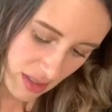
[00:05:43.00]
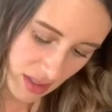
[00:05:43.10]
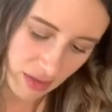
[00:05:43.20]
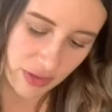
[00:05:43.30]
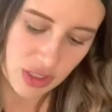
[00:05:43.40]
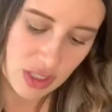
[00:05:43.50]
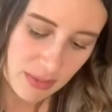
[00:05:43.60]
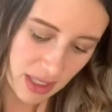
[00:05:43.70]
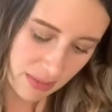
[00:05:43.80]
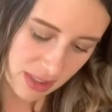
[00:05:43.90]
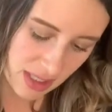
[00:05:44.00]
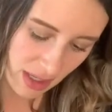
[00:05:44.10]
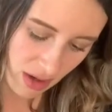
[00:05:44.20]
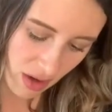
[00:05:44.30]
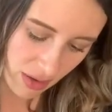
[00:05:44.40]
If you do make a
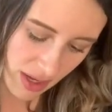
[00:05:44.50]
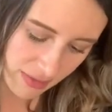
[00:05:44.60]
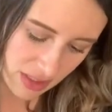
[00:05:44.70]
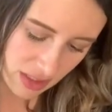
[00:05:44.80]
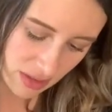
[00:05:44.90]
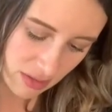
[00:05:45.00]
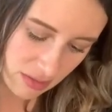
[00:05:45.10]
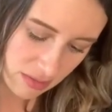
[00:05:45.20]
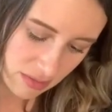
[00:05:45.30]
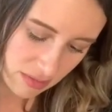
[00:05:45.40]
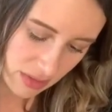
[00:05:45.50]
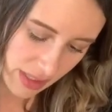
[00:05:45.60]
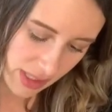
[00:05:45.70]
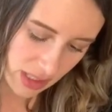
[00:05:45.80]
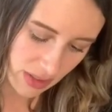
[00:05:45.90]
mistake, all you have to do
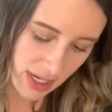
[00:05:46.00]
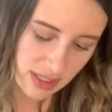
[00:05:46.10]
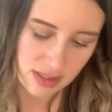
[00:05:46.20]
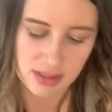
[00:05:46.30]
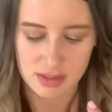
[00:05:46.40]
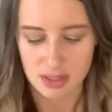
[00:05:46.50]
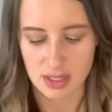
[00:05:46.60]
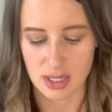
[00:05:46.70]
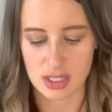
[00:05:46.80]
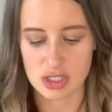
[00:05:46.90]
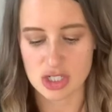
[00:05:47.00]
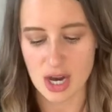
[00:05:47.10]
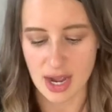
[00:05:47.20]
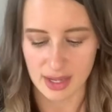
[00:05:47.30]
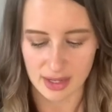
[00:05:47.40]
is erase and
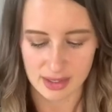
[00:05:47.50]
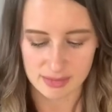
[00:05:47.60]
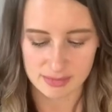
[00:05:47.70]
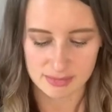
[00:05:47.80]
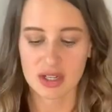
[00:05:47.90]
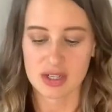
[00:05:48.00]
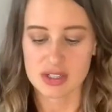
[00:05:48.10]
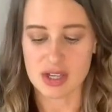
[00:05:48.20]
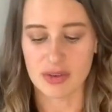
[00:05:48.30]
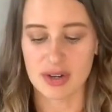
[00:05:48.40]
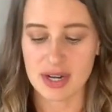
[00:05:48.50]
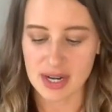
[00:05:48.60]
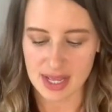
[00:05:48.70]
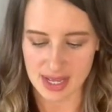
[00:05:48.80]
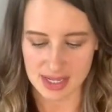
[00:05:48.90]
try again. So
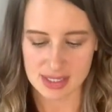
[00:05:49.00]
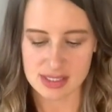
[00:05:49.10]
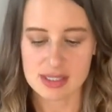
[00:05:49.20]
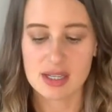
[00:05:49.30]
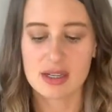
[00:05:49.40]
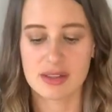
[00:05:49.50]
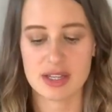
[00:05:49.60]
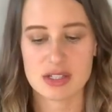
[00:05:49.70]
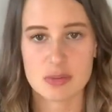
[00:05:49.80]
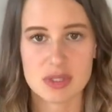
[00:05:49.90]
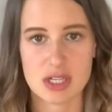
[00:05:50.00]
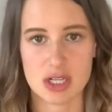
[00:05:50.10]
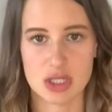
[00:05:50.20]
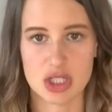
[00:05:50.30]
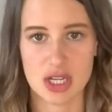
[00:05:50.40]
next, this was her
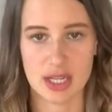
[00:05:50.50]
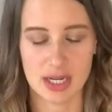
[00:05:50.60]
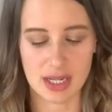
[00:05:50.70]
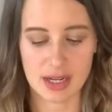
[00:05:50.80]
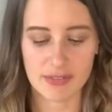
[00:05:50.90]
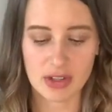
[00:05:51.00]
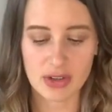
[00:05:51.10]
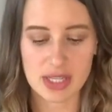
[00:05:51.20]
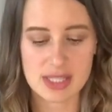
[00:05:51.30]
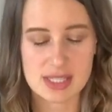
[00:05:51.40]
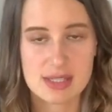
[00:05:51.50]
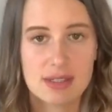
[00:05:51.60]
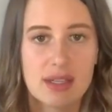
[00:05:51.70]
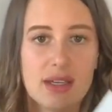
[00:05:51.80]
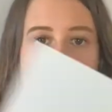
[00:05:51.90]
chin, and if you can see,